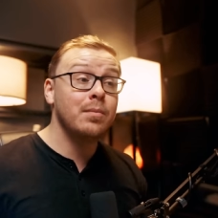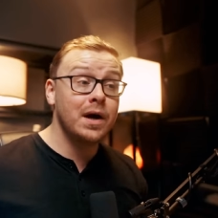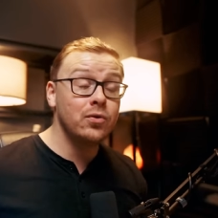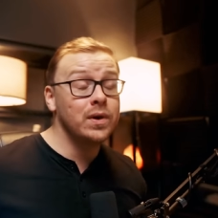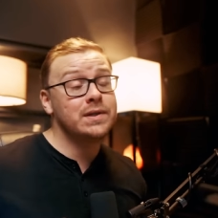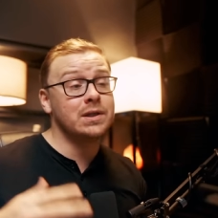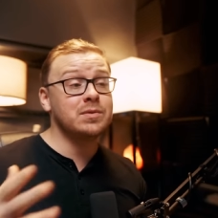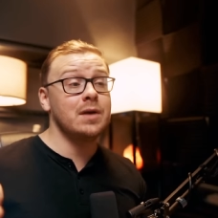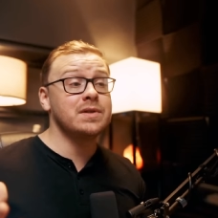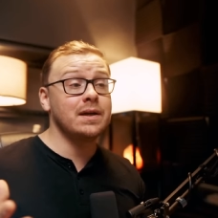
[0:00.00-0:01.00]
by the way,
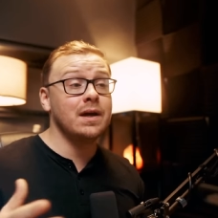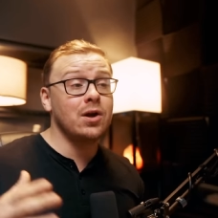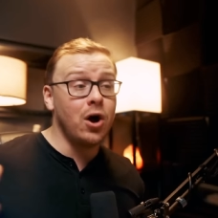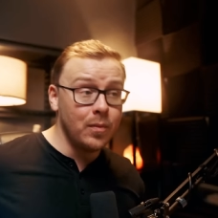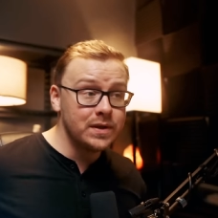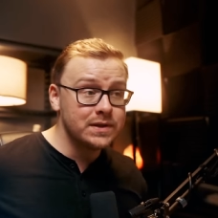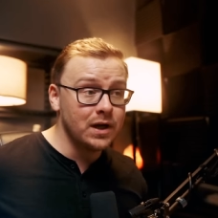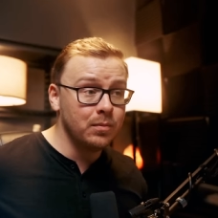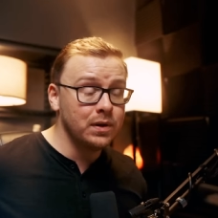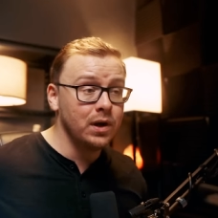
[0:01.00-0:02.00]
sometimes I get comments
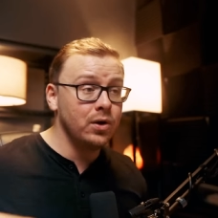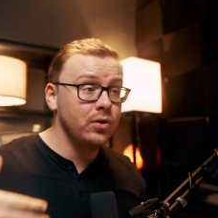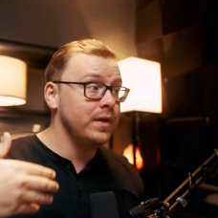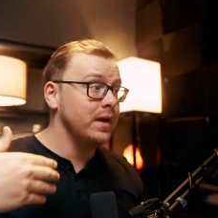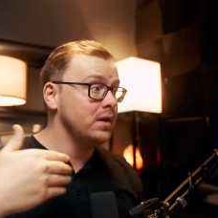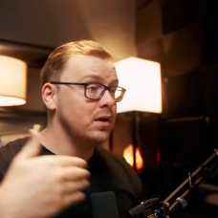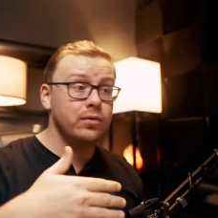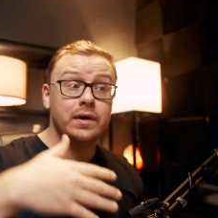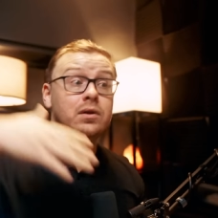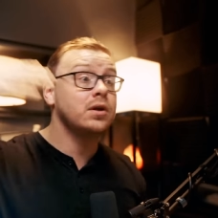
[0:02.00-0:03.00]
down below that, you know,
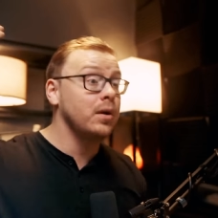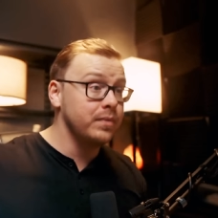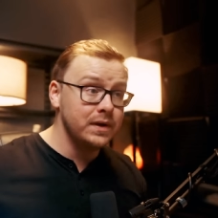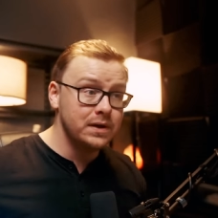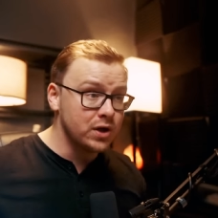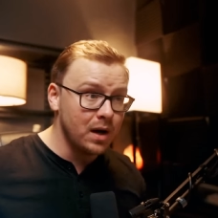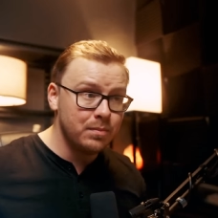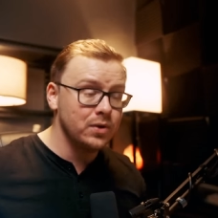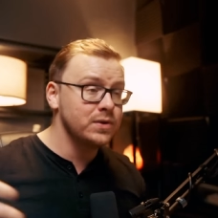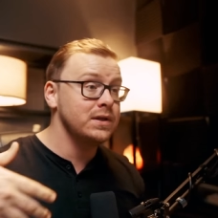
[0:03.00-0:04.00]
they look up the job
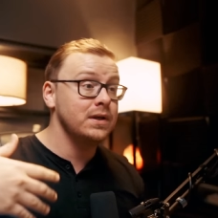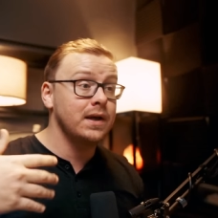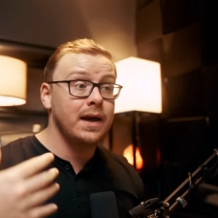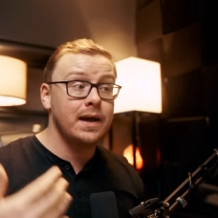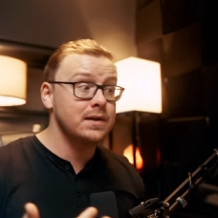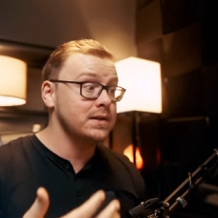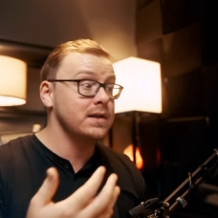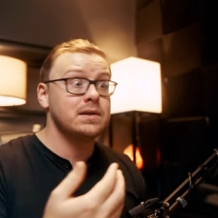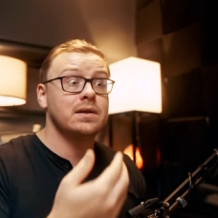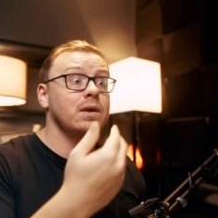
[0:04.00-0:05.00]
posting and it
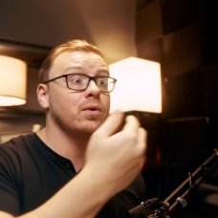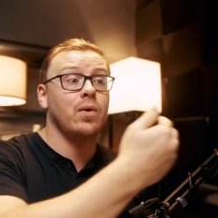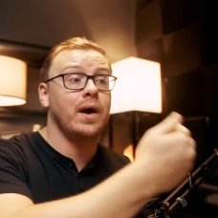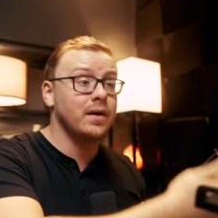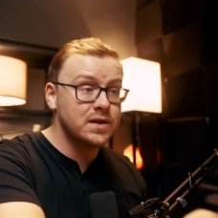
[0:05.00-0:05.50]
says that they require